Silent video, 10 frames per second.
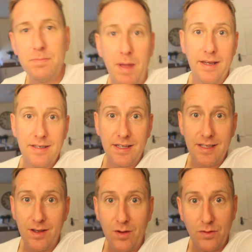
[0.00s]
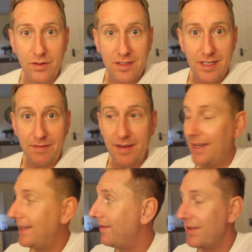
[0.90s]
Spectre on
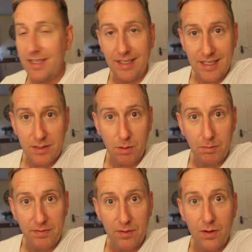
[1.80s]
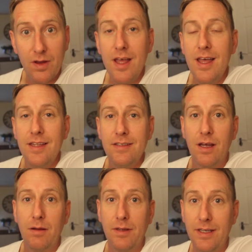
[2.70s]
TV. Never seen this one before.
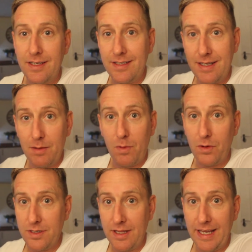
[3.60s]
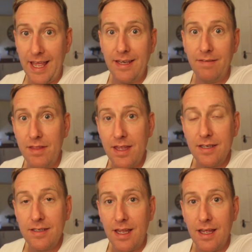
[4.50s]
So I'm going to sit and watch the end of
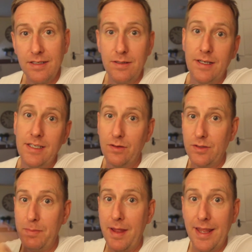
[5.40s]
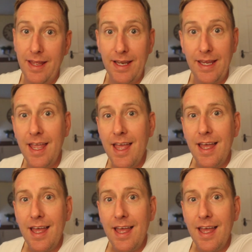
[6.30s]
this. Zuzana's gone to bed early.